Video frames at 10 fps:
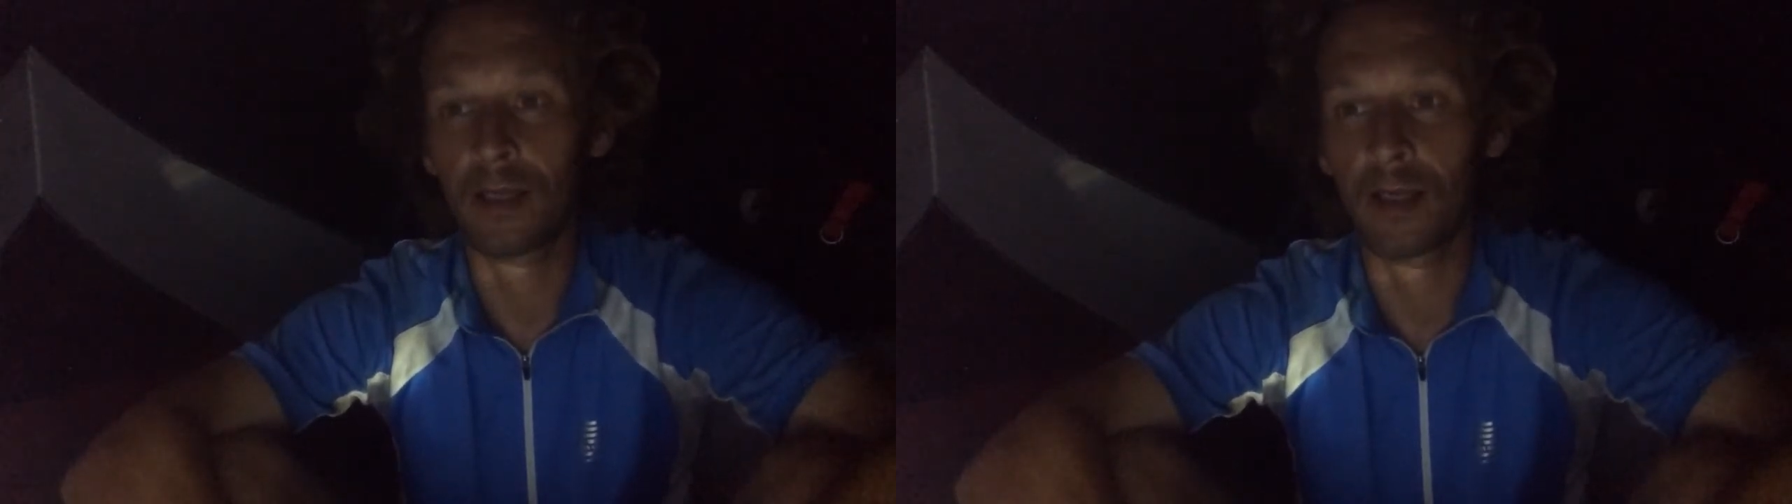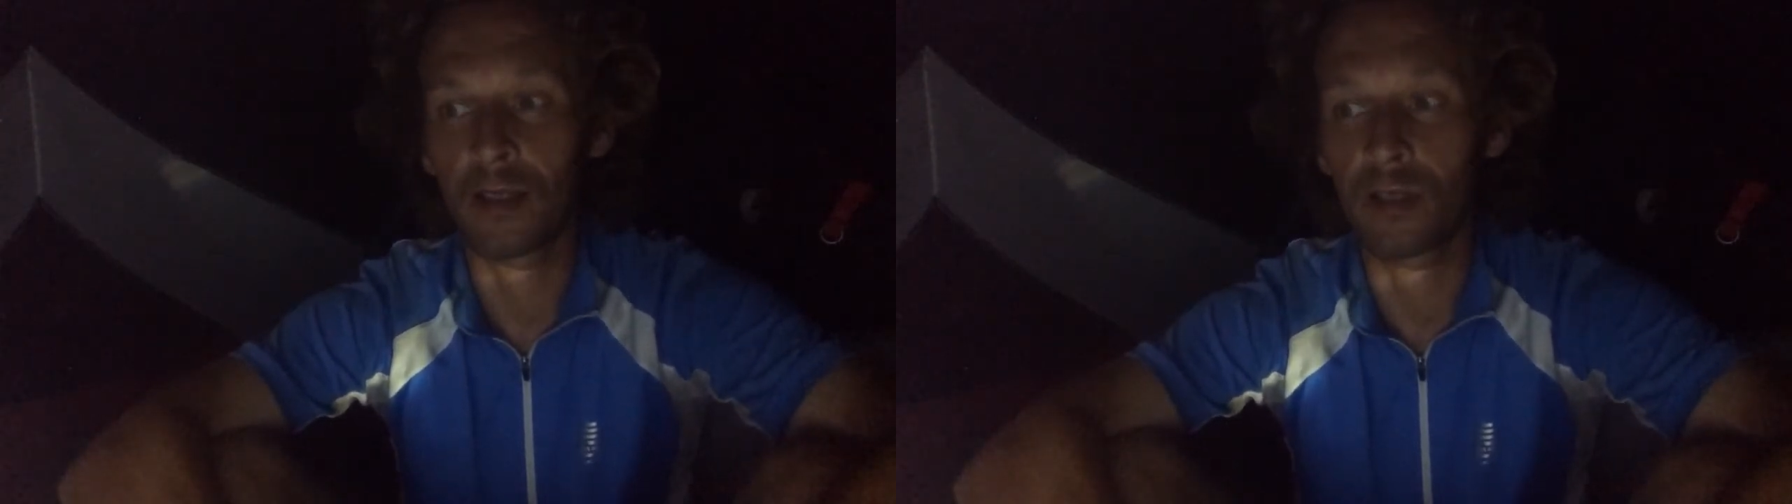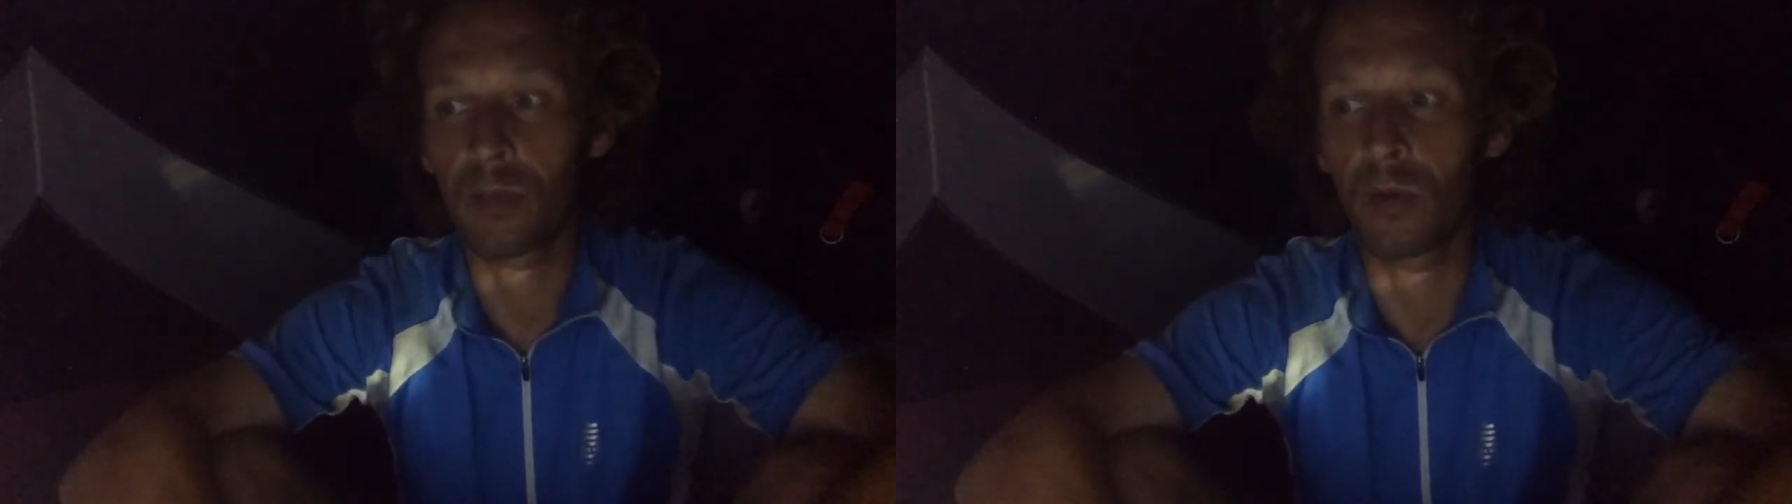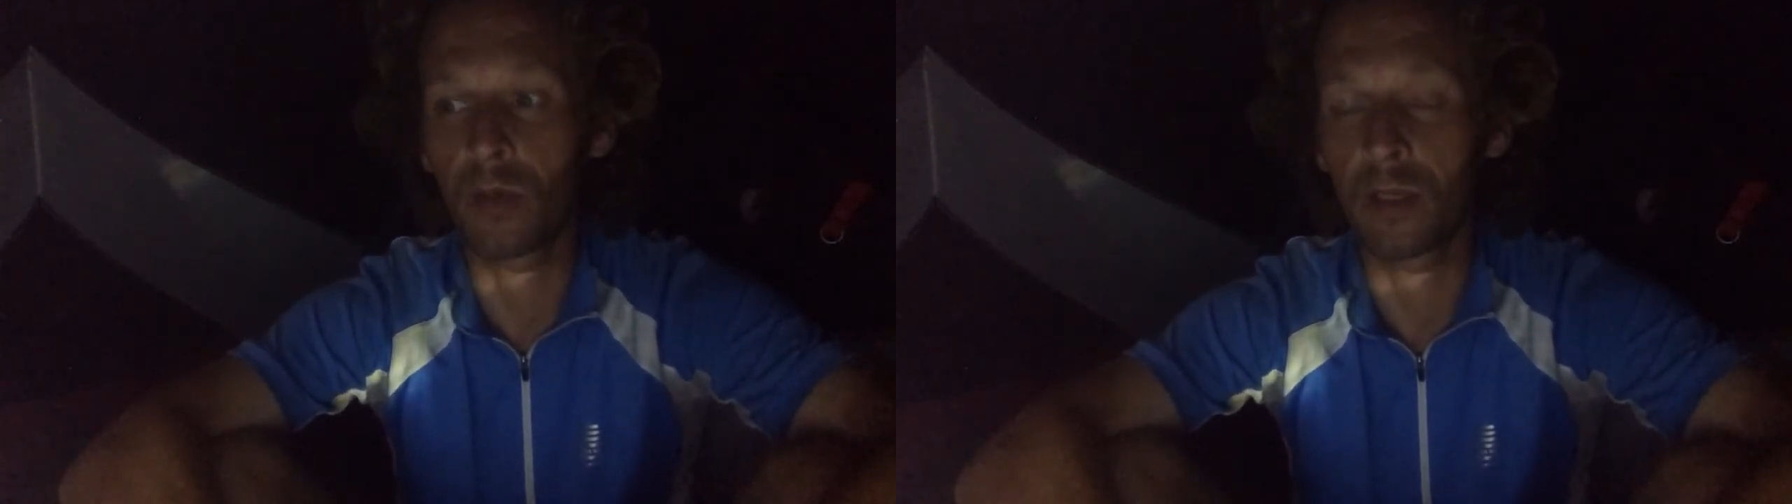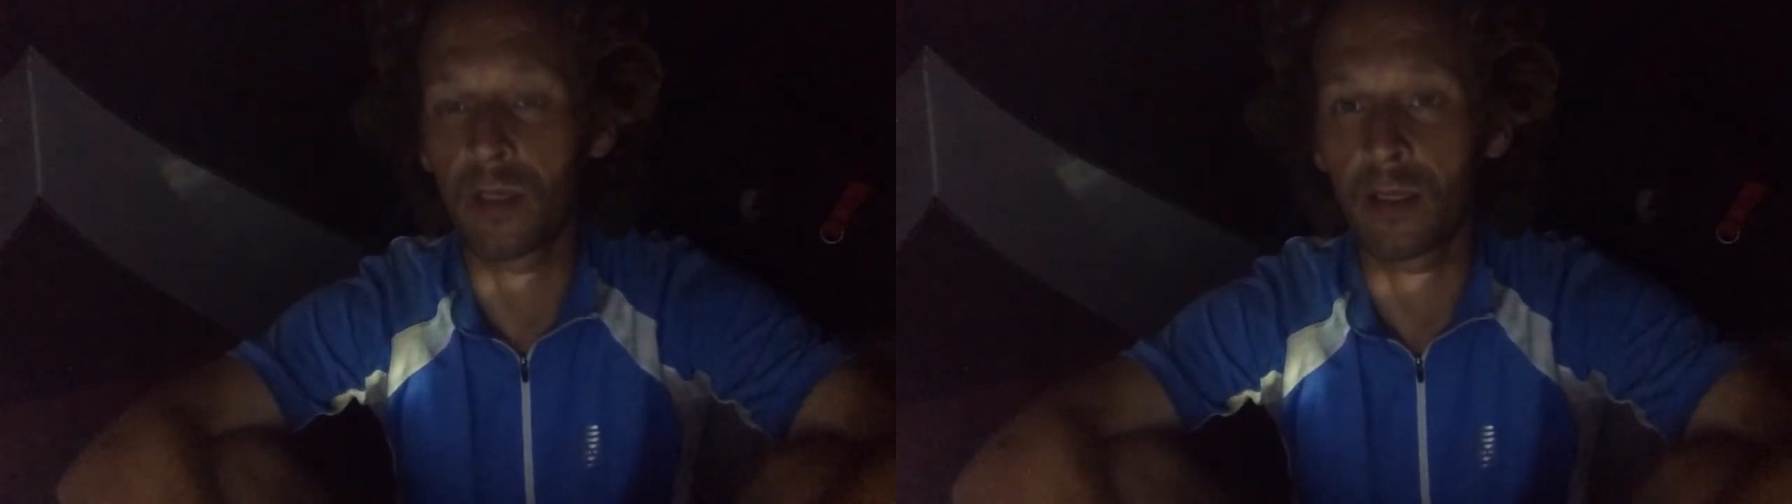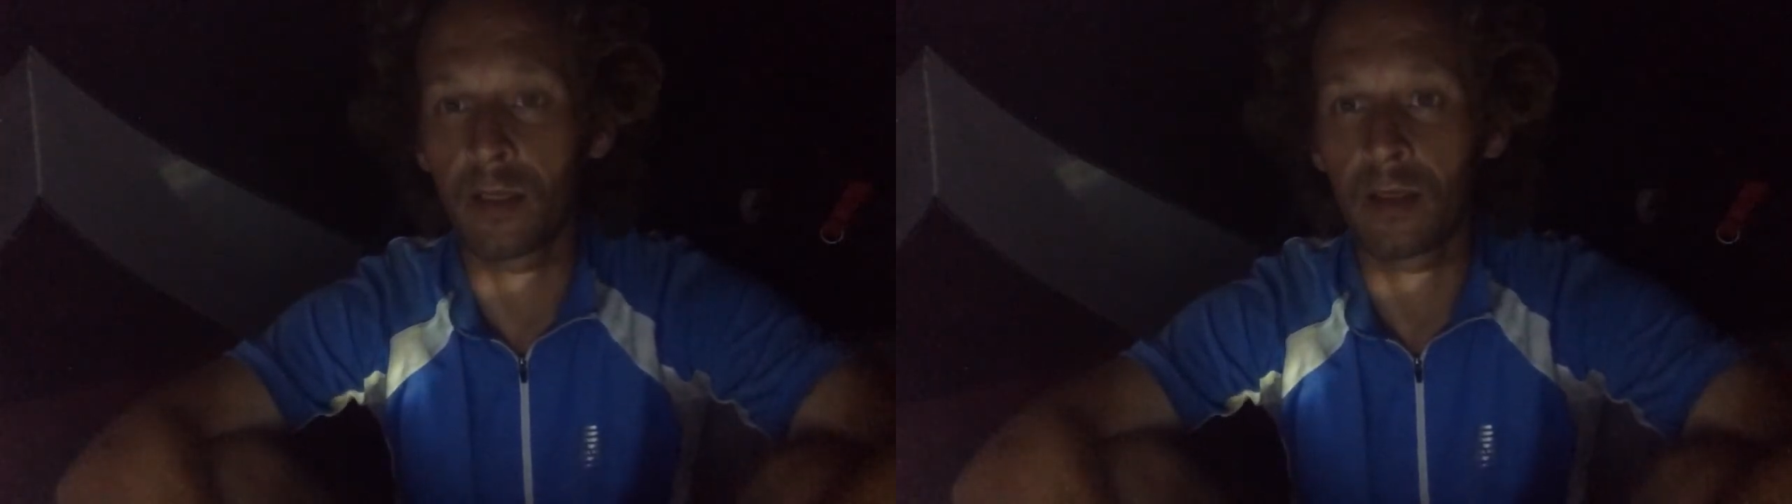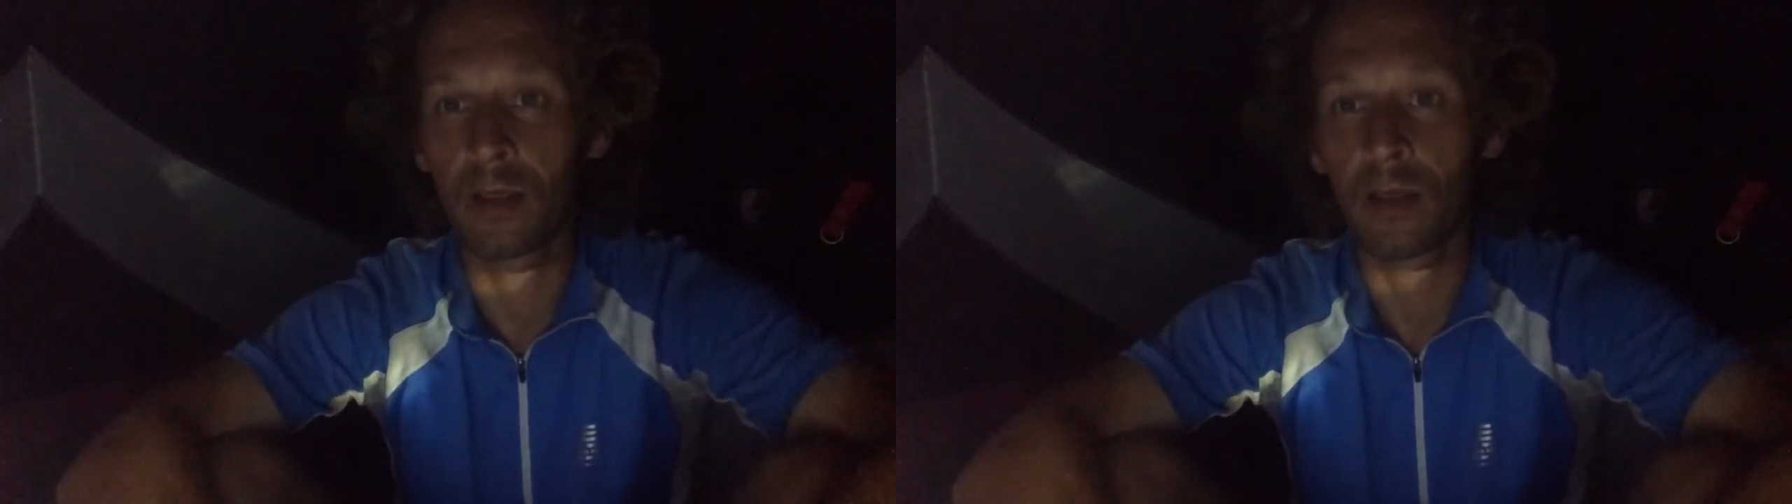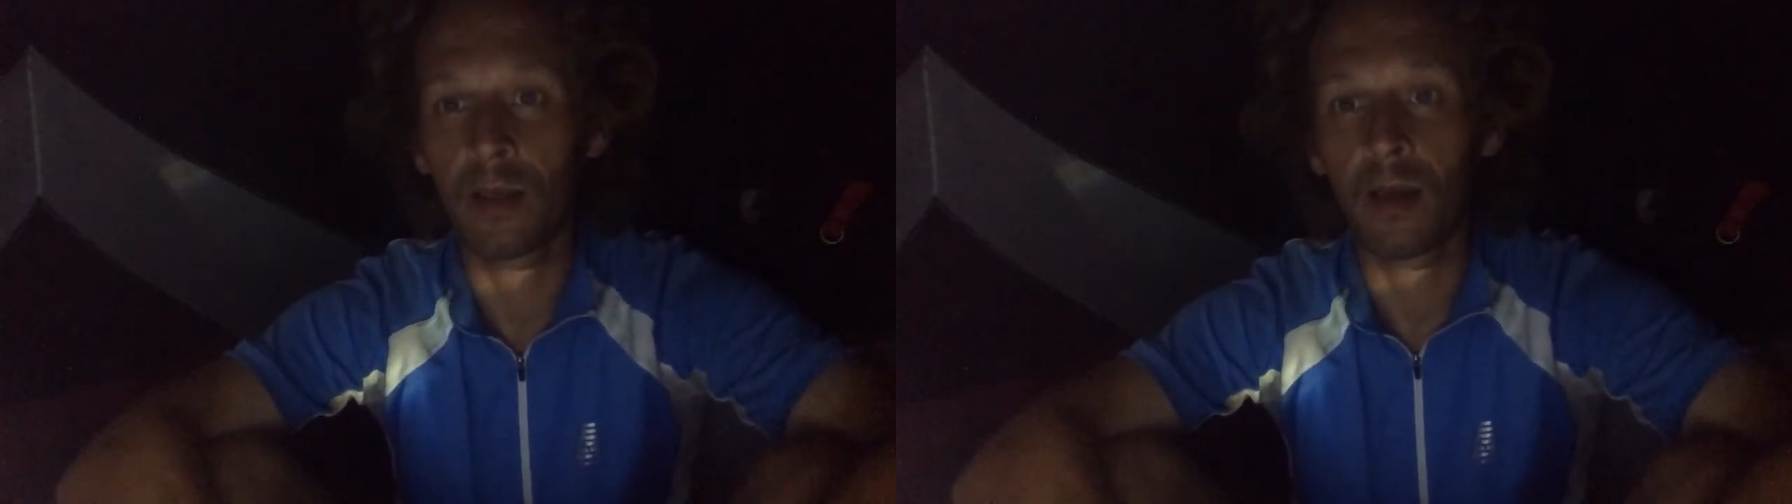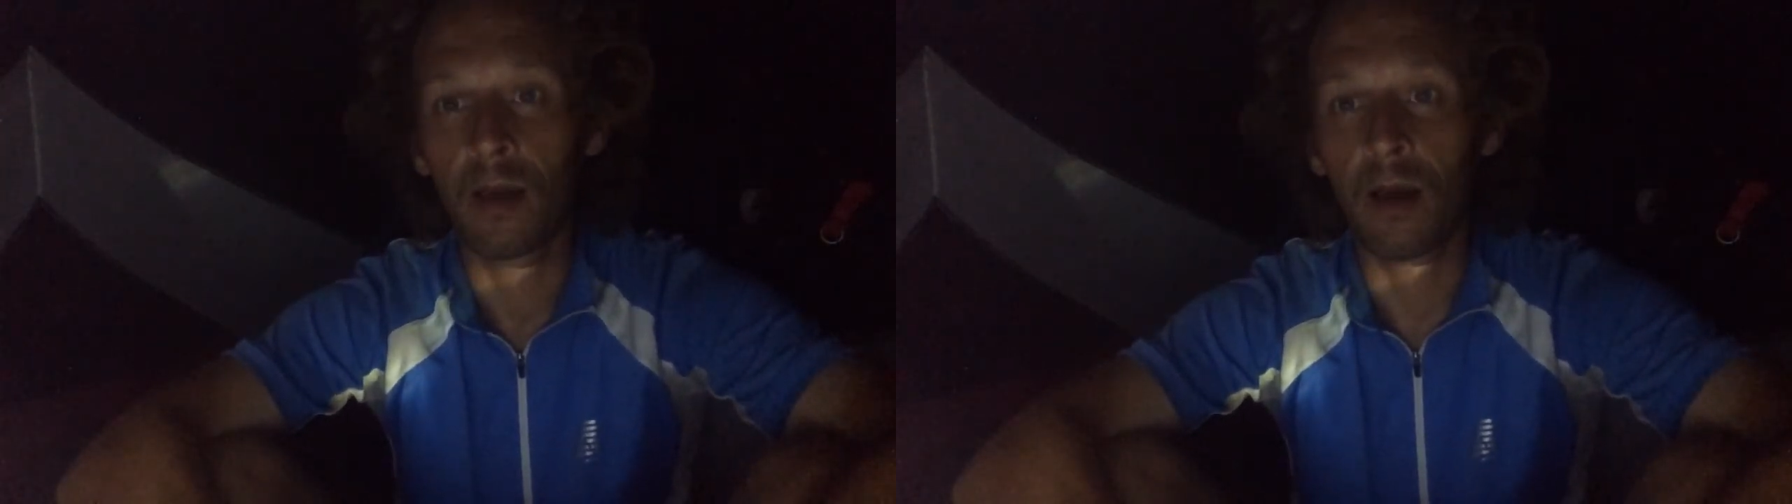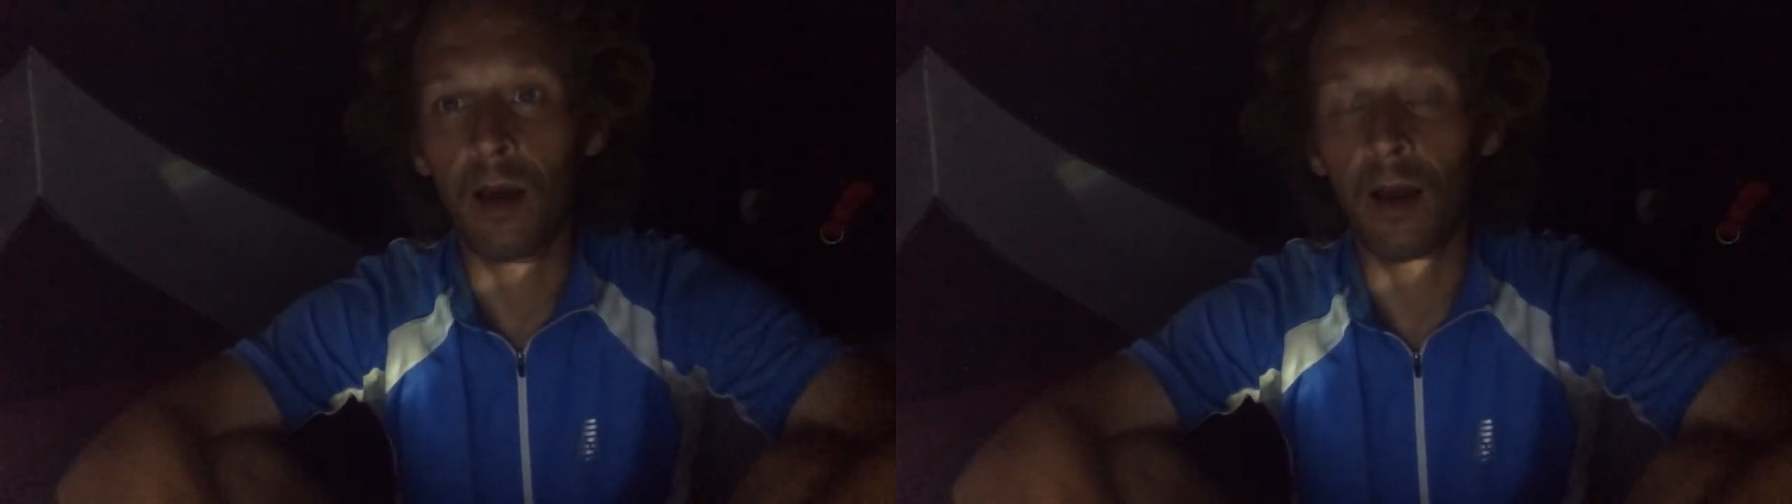This morning and
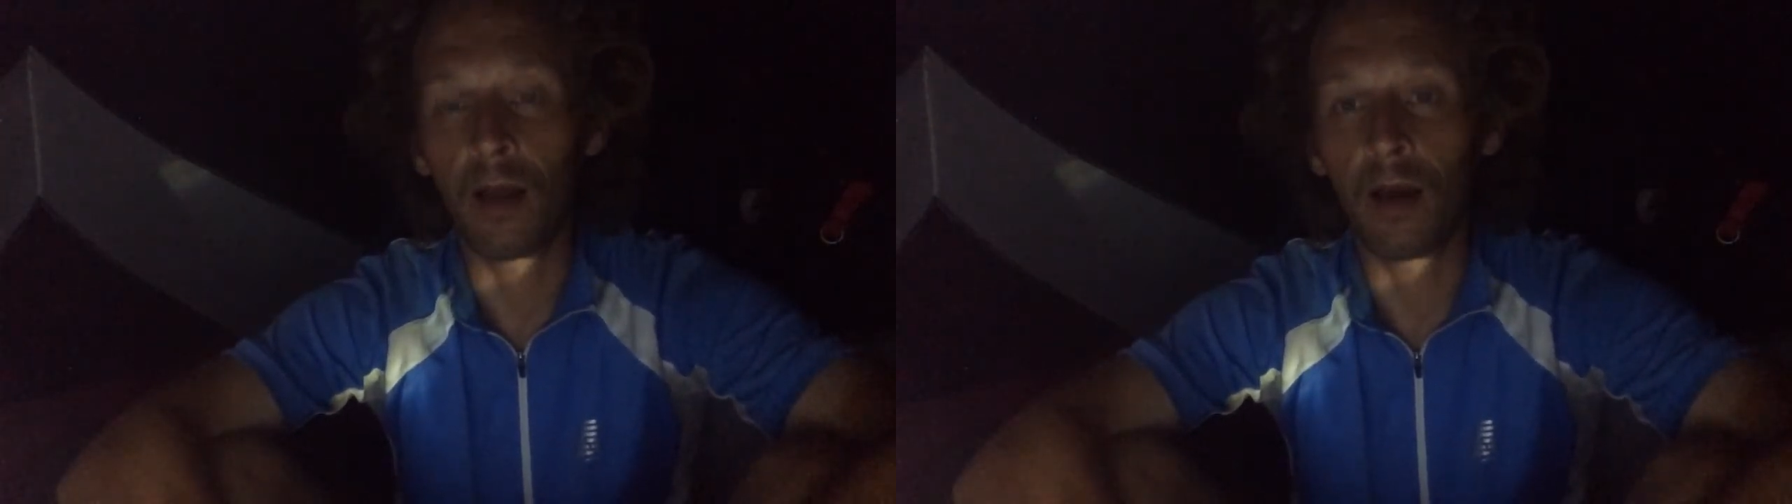early